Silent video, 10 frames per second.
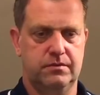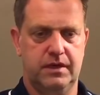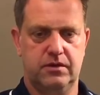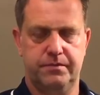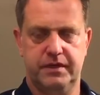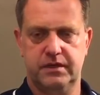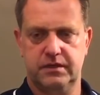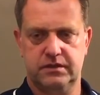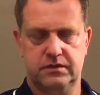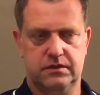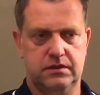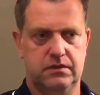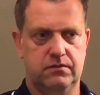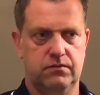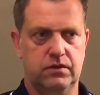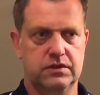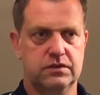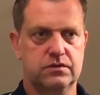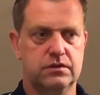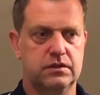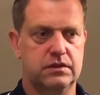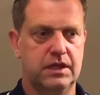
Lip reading: my competitors. What is good in